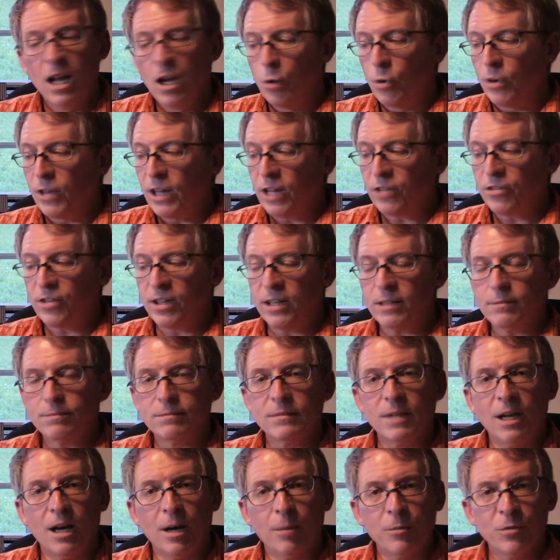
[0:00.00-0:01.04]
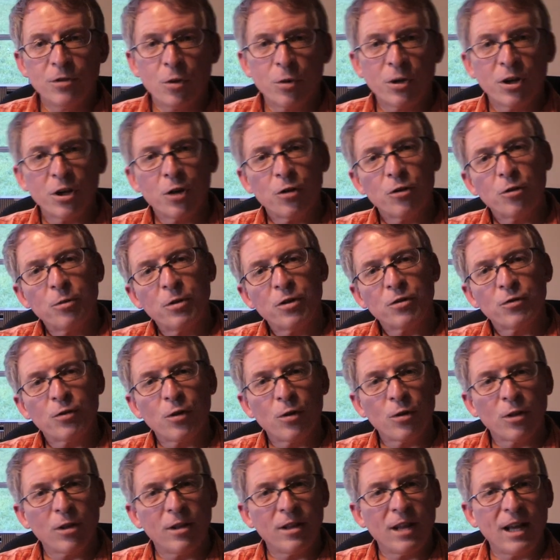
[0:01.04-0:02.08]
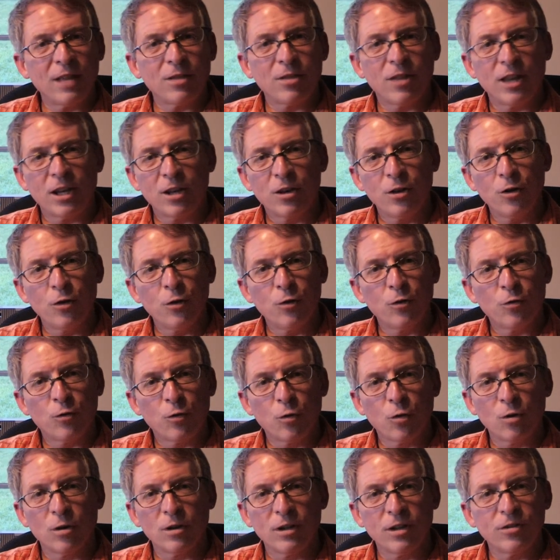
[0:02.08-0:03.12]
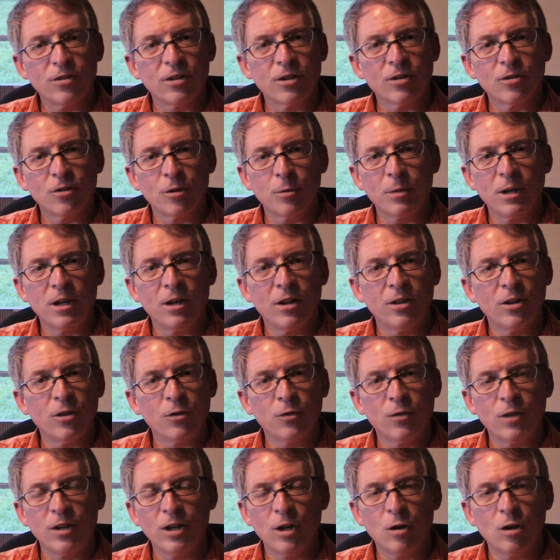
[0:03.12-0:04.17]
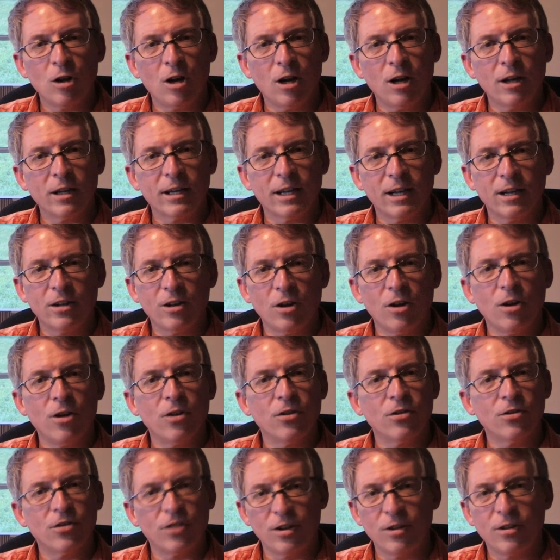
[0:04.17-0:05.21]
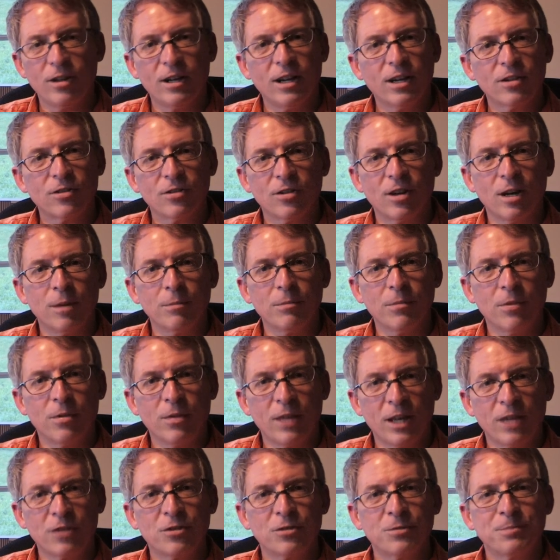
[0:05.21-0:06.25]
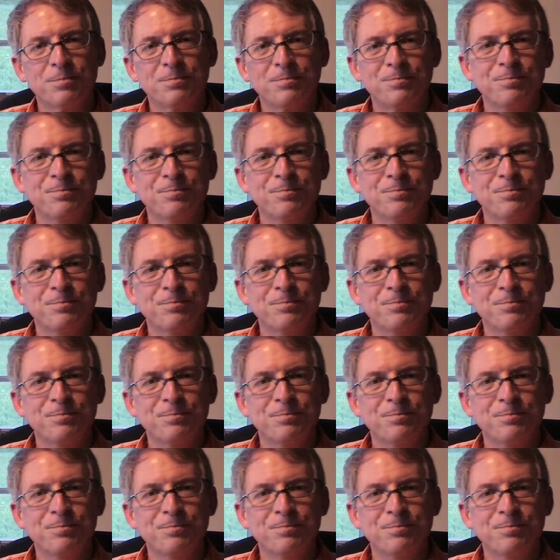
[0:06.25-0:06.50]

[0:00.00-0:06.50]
Well, that's it. Don't want to go too much further than that. Thank you for listening to me on this video log, and I'll see you the next time. Thanks.